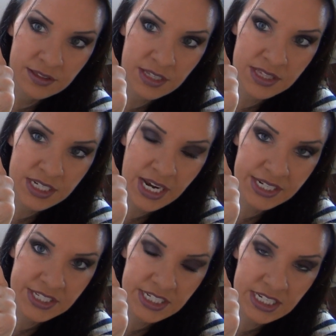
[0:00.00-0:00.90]
Then the
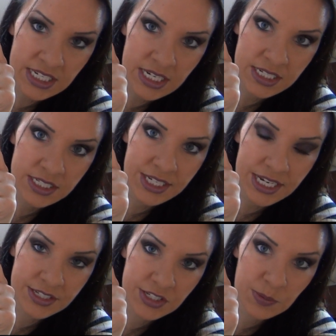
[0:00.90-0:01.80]
next E
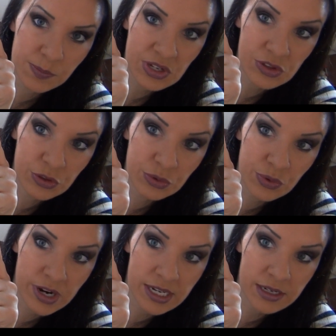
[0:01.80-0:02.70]
takes up beat
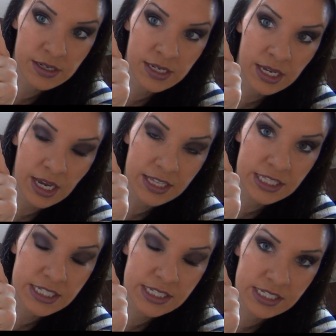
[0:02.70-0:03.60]
3, and
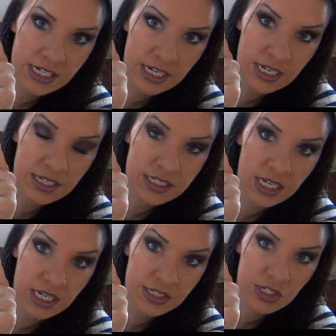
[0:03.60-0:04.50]
then the C
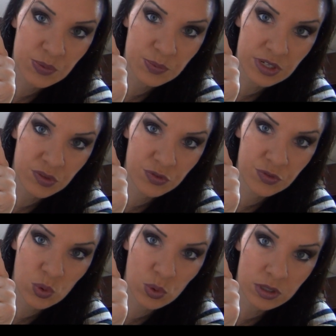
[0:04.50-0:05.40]
takes up beat
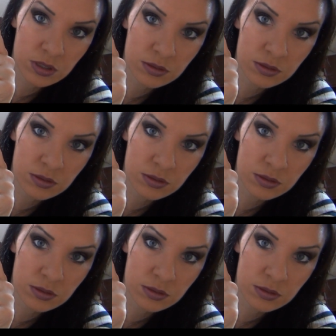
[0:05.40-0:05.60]
4.